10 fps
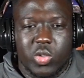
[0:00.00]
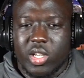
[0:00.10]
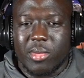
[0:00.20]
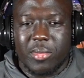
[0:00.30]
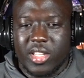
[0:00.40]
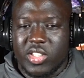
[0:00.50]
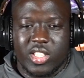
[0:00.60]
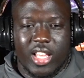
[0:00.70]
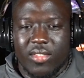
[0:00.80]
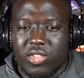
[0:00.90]
I remember he used
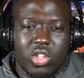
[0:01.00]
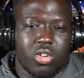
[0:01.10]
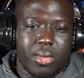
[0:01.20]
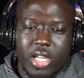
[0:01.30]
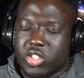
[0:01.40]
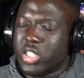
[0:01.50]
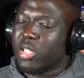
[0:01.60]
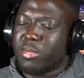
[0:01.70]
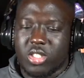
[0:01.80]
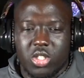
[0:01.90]
to have his little mantra,
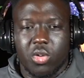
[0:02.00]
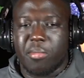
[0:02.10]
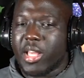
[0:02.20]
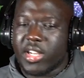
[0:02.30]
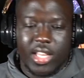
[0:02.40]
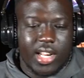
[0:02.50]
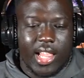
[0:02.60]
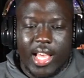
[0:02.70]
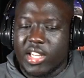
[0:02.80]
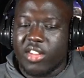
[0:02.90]
DBs do it better. He had a
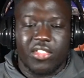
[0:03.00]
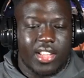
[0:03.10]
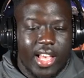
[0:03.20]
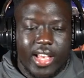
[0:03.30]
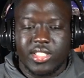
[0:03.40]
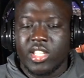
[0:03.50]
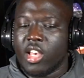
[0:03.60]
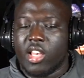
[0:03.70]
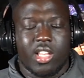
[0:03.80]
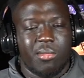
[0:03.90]
lot of different guys
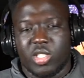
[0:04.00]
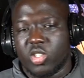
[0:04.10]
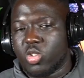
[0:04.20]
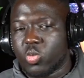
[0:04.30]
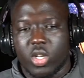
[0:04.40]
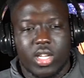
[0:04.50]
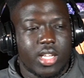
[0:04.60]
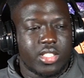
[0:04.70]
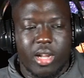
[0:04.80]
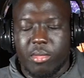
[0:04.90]
coming to those
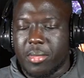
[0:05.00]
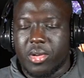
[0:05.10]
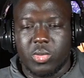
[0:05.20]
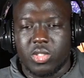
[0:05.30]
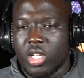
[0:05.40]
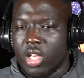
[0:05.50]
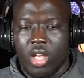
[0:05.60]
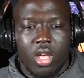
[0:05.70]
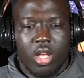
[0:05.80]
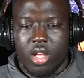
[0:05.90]
workouts. I remember it was
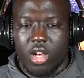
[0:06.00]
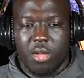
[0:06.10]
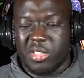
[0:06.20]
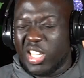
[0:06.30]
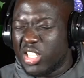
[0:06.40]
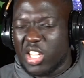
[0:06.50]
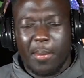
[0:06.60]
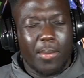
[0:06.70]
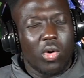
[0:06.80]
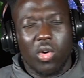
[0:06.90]
DJ
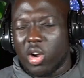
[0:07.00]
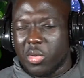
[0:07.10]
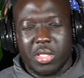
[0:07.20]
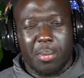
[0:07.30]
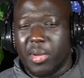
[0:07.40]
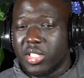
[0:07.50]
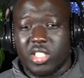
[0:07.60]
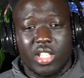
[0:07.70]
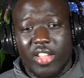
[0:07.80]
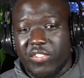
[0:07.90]
Moore. It was a bunch
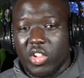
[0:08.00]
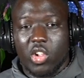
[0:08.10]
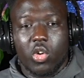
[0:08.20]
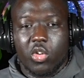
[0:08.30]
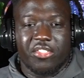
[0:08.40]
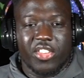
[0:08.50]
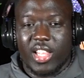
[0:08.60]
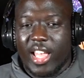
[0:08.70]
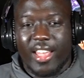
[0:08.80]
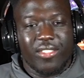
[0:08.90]
of different local
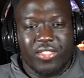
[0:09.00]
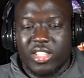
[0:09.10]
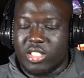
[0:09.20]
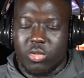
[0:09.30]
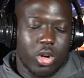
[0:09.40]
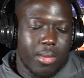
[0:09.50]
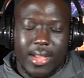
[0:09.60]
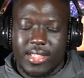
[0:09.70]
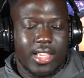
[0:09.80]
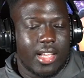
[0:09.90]
Philly athletes around
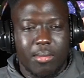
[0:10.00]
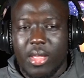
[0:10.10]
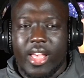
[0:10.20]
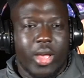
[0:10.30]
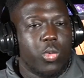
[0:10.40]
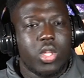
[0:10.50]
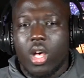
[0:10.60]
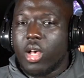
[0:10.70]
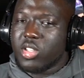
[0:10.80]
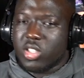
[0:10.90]
my time. And we
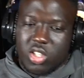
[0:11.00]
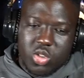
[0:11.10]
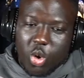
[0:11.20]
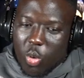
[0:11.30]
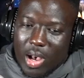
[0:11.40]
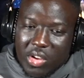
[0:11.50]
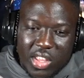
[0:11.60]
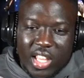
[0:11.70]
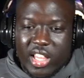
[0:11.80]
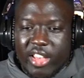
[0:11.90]
all used to just go out and
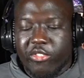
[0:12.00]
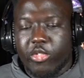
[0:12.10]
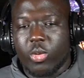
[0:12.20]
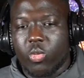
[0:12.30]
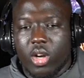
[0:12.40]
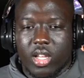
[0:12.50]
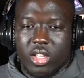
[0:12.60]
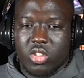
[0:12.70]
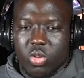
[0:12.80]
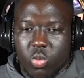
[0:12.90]
get that free work and
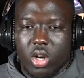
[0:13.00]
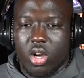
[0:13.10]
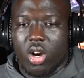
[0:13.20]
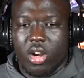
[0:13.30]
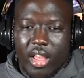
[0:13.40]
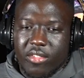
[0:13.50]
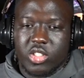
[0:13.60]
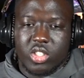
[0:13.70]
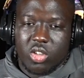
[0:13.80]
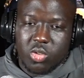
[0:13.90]
used to work hard every
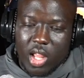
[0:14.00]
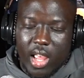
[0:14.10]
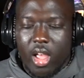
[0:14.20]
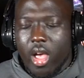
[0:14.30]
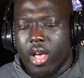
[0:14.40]
single day.